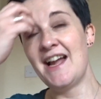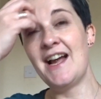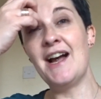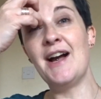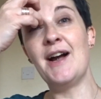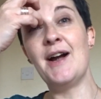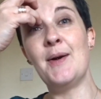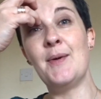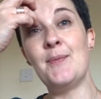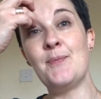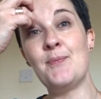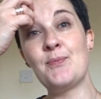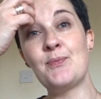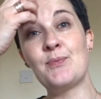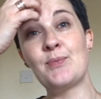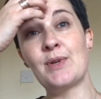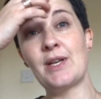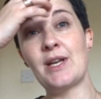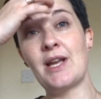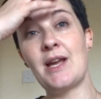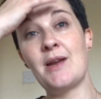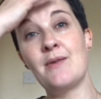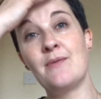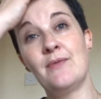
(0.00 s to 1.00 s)

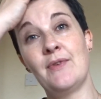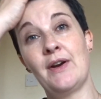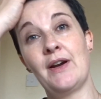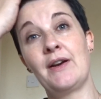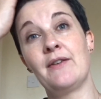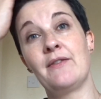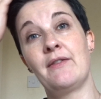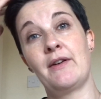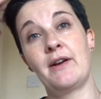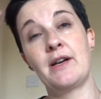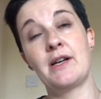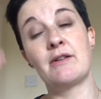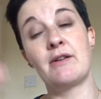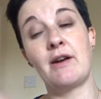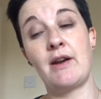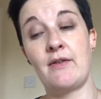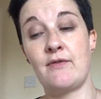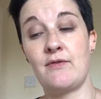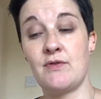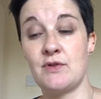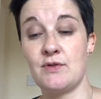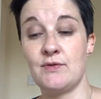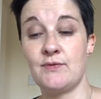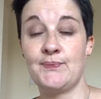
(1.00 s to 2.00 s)
but I am very, very
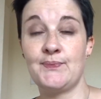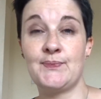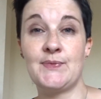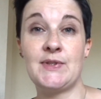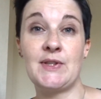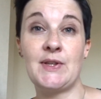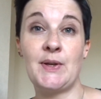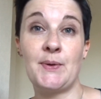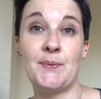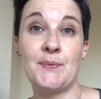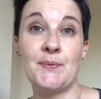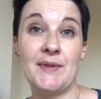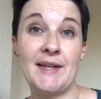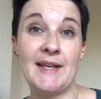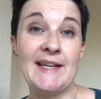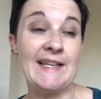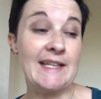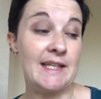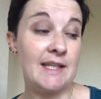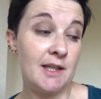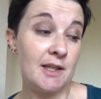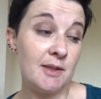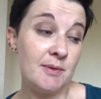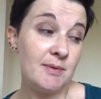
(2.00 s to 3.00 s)
grateful. So
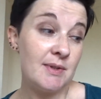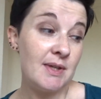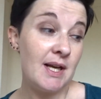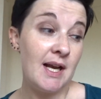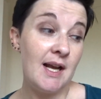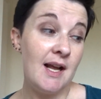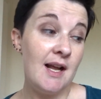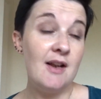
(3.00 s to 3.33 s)
thank you.